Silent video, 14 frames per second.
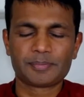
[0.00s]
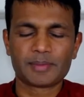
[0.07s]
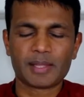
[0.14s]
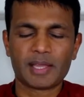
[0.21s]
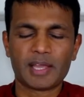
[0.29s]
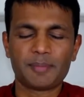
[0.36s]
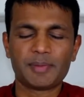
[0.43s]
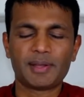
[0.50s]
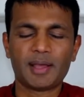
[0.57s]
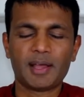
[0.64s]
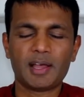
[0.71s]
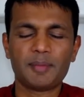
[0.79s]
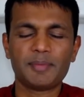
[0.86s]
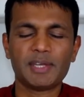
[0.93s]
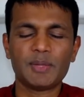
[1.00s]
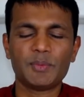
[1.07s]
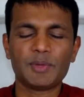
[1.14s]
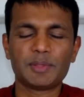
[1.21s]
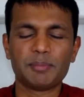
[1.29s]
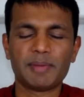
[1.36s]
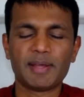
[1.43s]
I'm in harmony
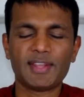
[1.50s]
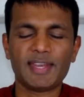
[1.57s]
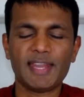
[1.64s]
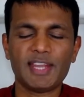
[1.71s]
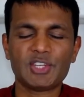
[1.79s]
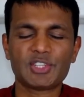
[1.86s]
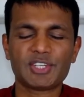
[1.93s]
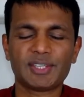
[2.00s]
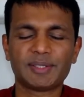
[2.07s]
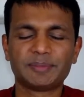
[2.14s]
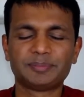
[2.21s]
with Mother Nature.